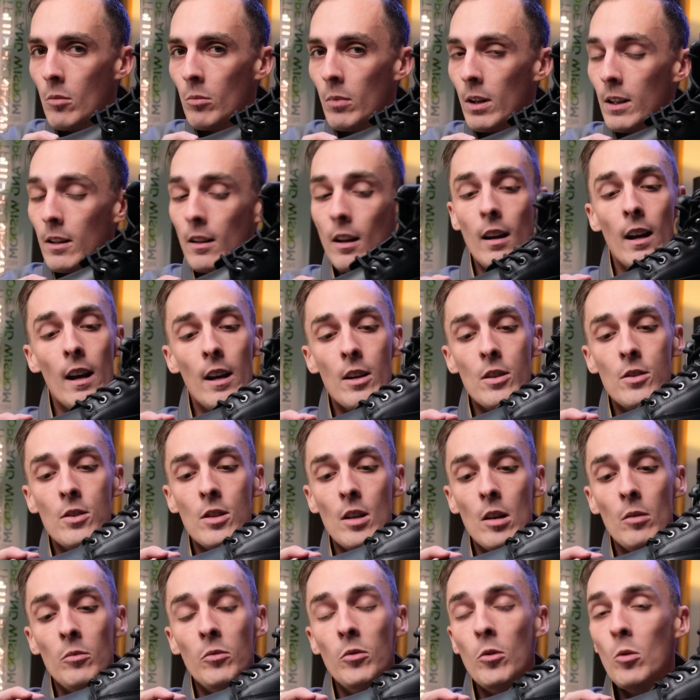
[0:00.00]
but as
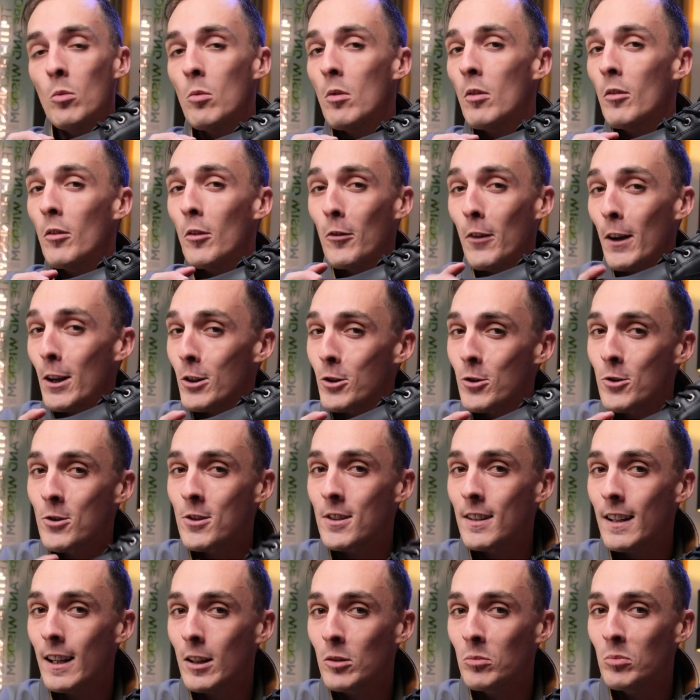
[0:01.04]
some form of a fashion
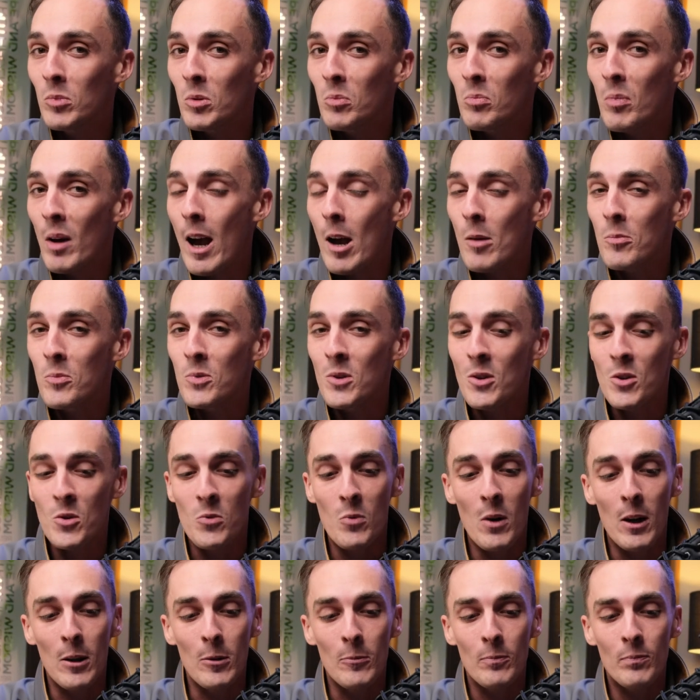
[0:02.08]
statement perhaps as
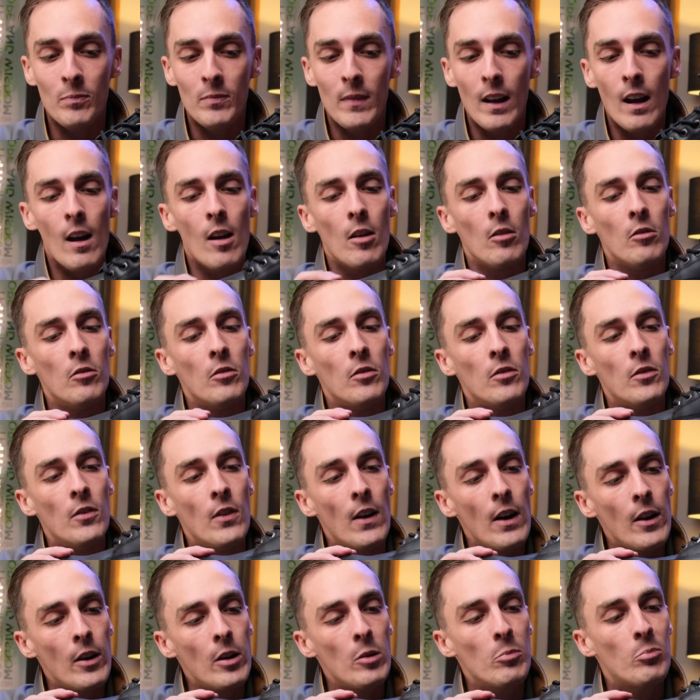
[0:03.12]
well. A
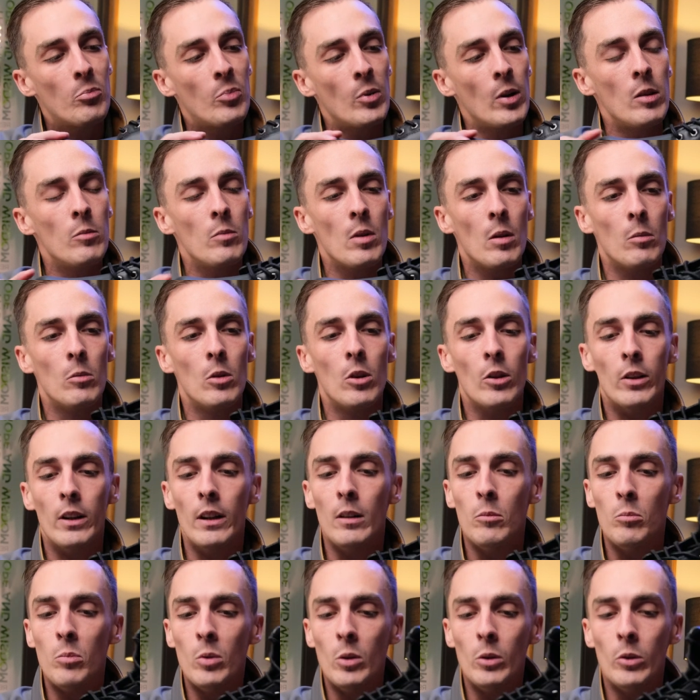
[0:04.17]
very premium
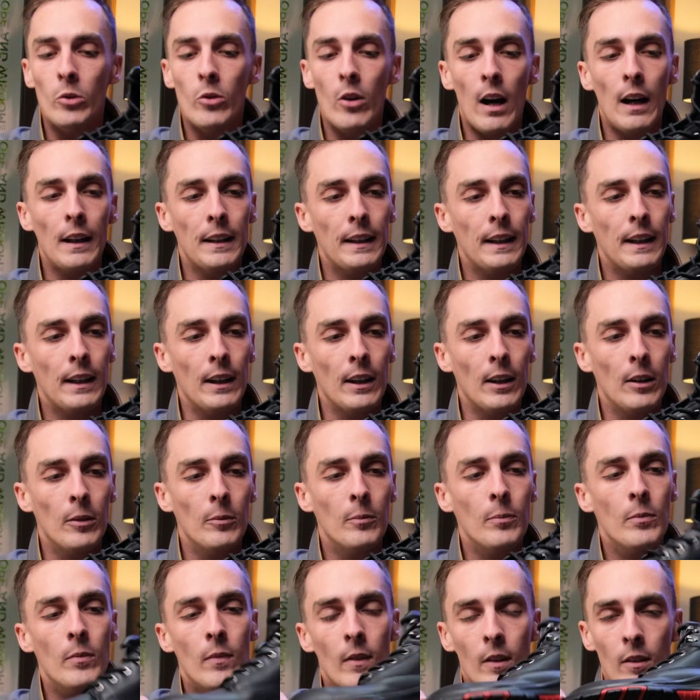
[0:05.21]
looking boot right here.
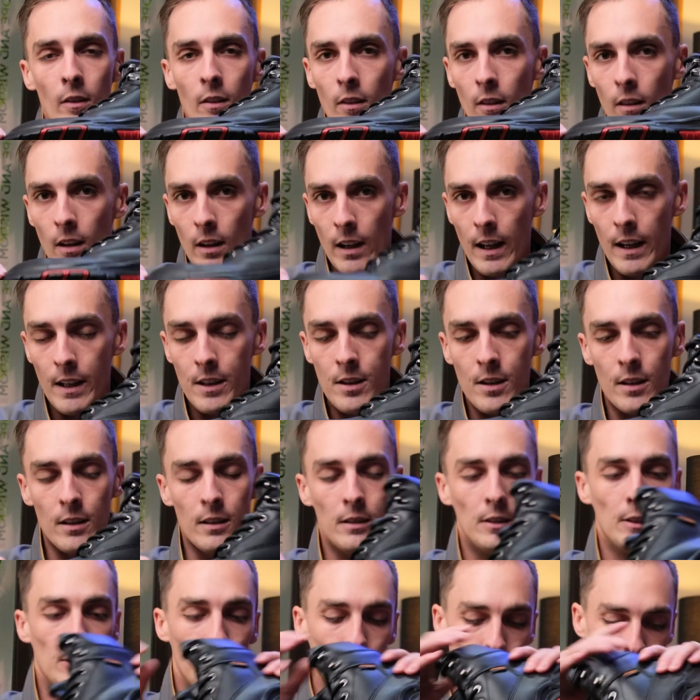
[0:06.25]

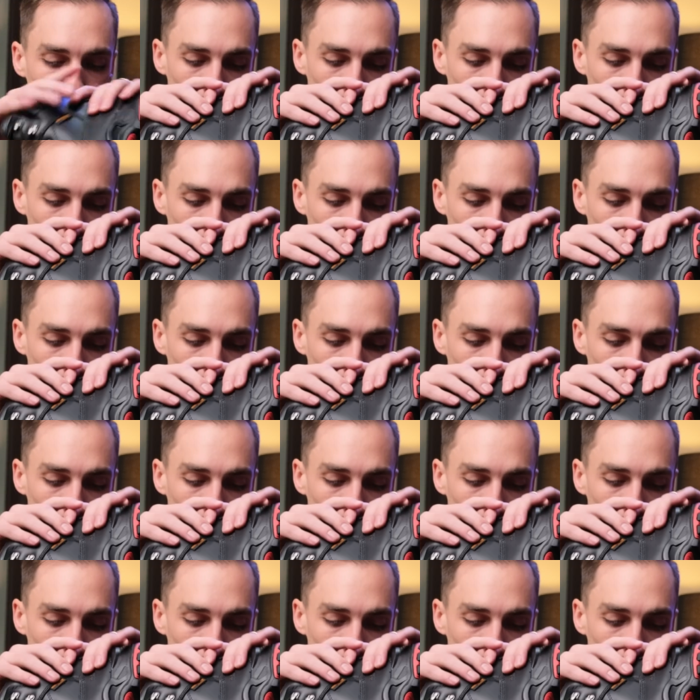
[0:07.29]
Excellent.